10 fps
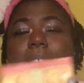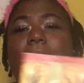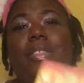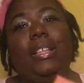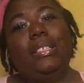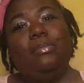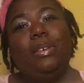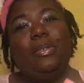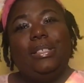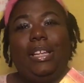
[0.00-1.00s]
This
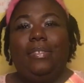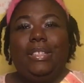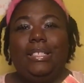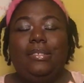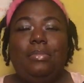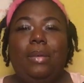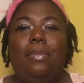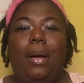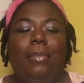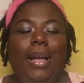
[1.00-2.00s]
book was gifted to me
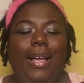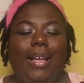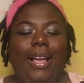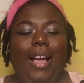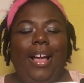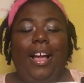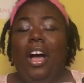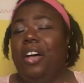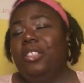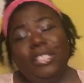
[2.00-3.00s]
by my
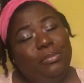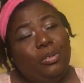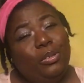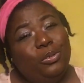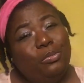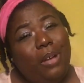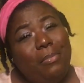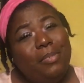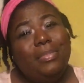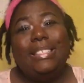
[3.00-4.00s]
other spiritual
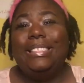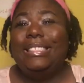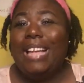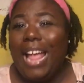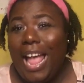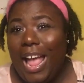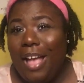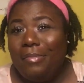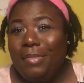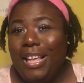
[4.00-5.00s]
mama, Miss
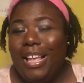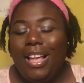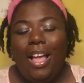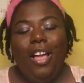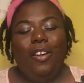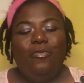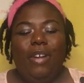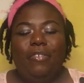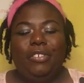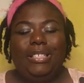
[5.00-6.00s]
Tammy,
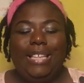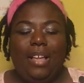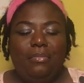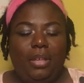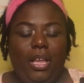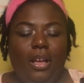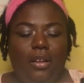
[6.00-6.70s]
Reverend Tammy.